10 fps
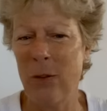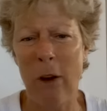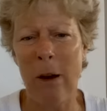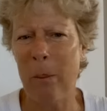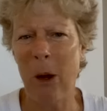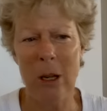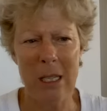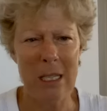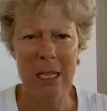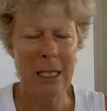his foreign
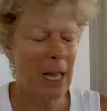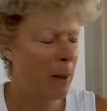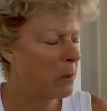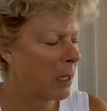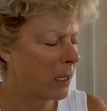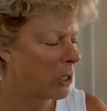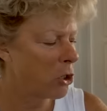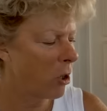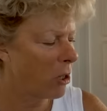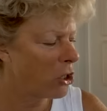policy is absolutely
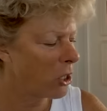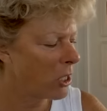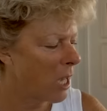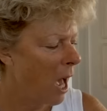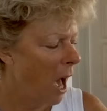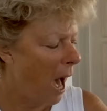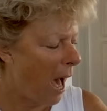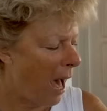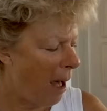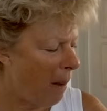atrocious.
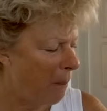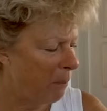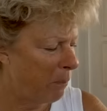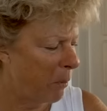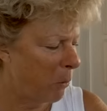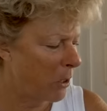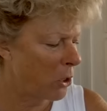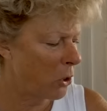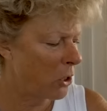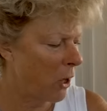But
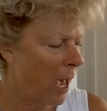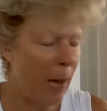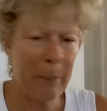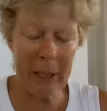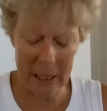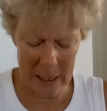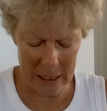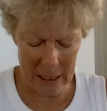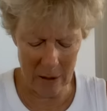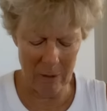what's also happened
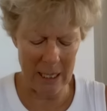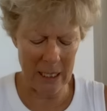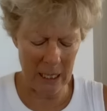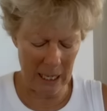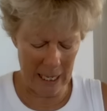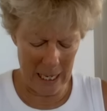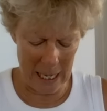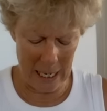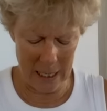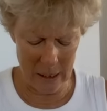is that recently
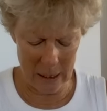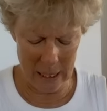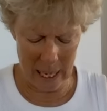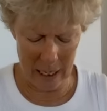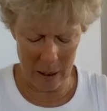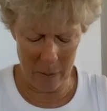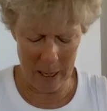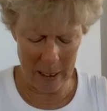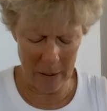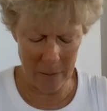he's
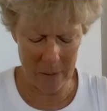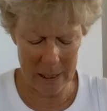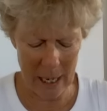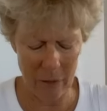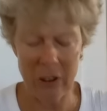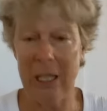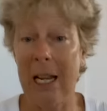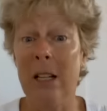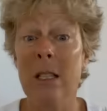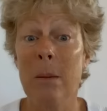compared himself to
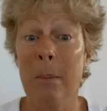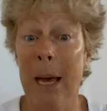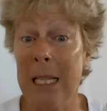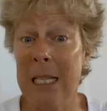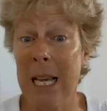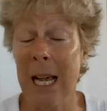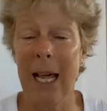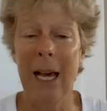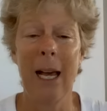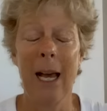Nelson
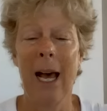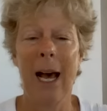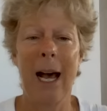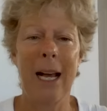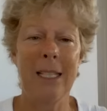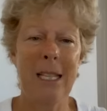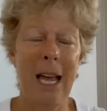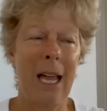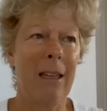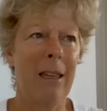Mandela,
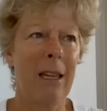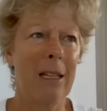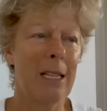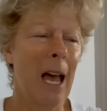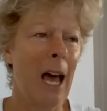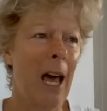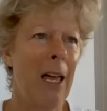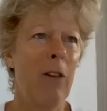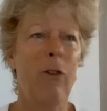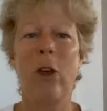saying that
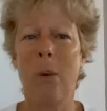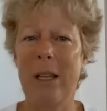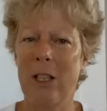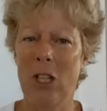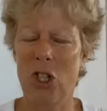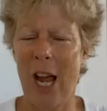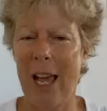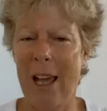if he went to